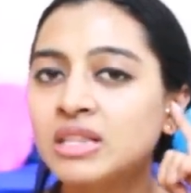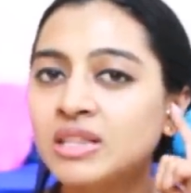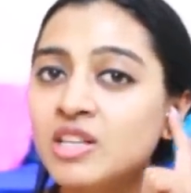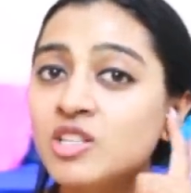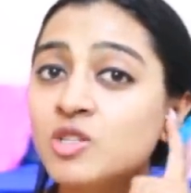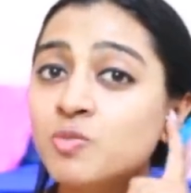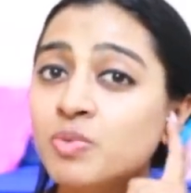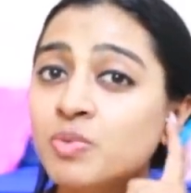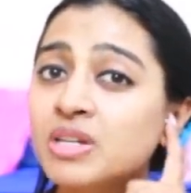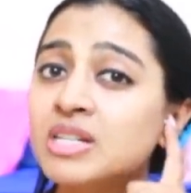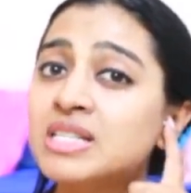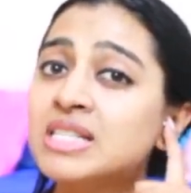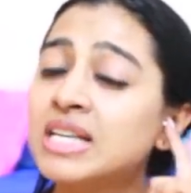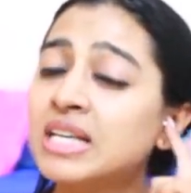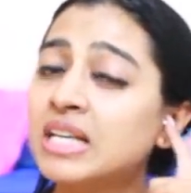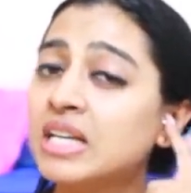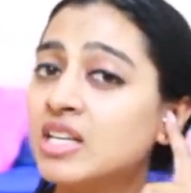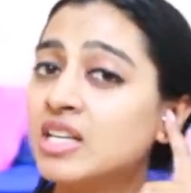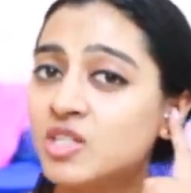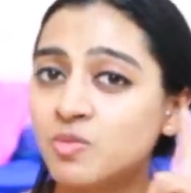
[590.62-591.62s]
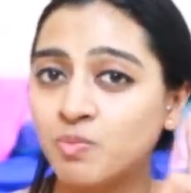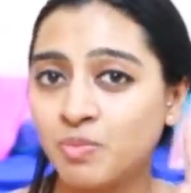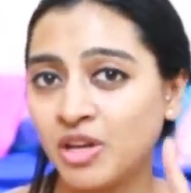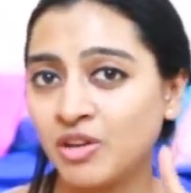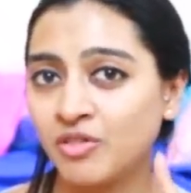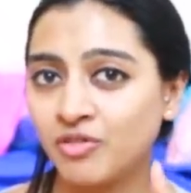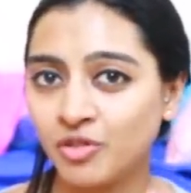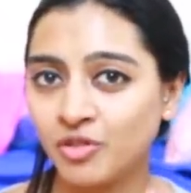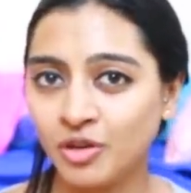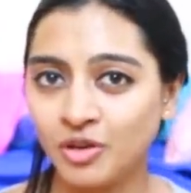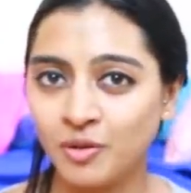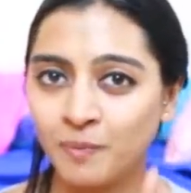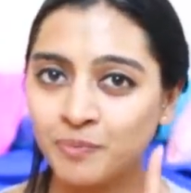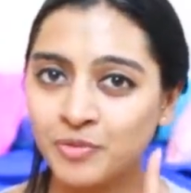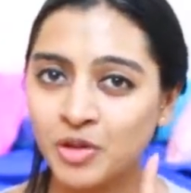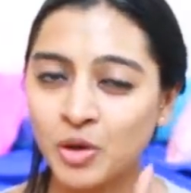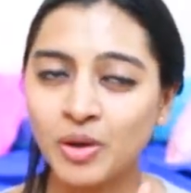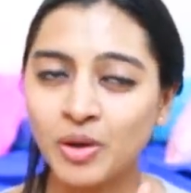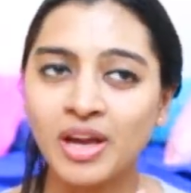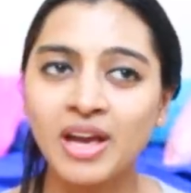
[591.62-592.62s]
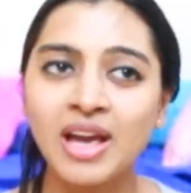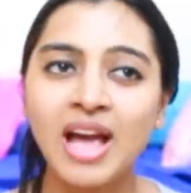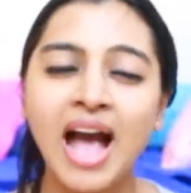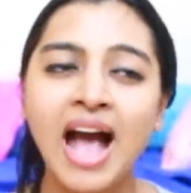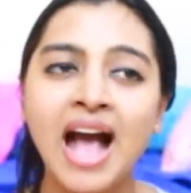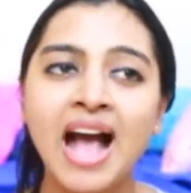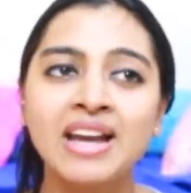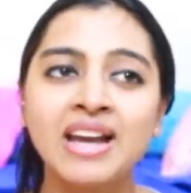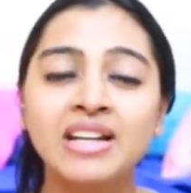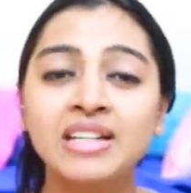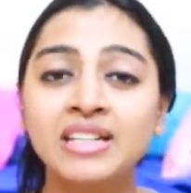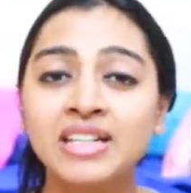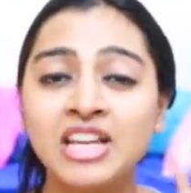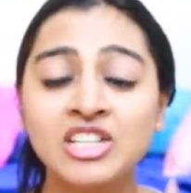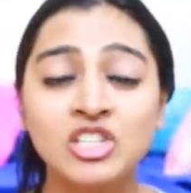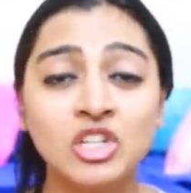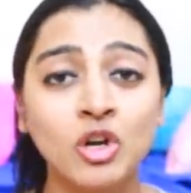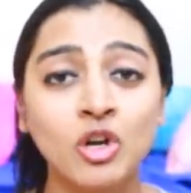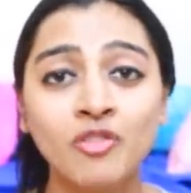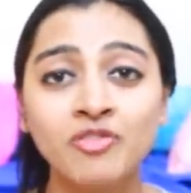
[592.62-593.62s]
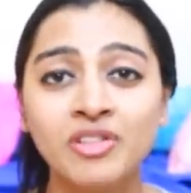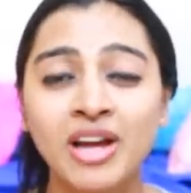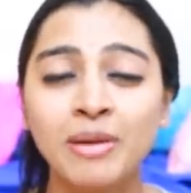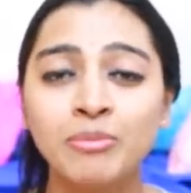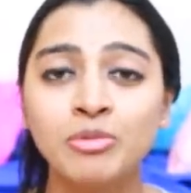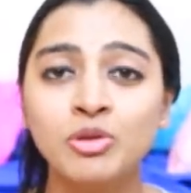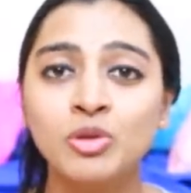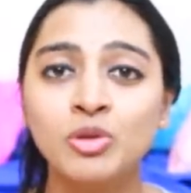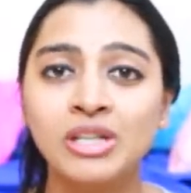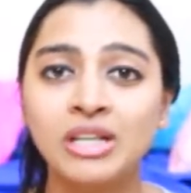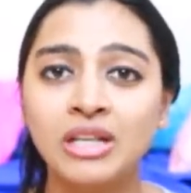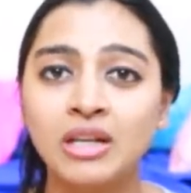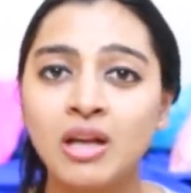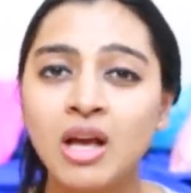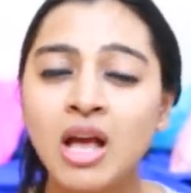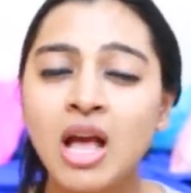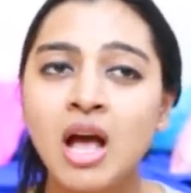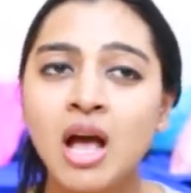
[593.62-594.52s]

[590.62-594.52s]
This piercing is painful, okay, and it takes a lot of time to heal.